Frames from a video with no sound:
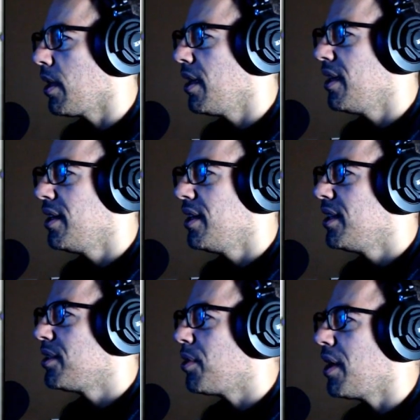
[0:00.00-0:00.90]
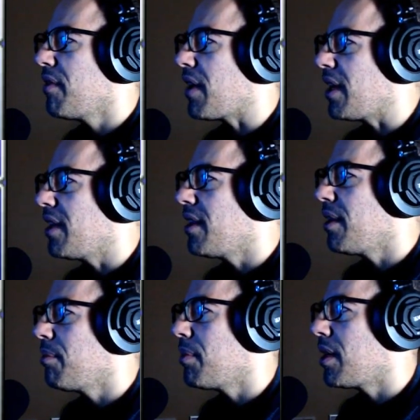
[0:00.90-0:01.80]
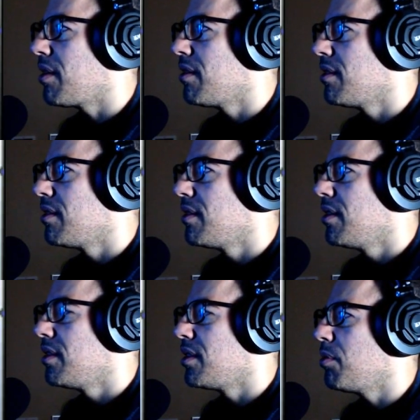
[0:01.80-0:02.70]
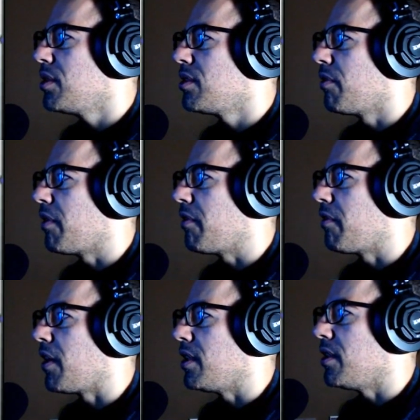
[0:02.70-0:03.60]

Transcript: Do I have anything better? What does Revivify do?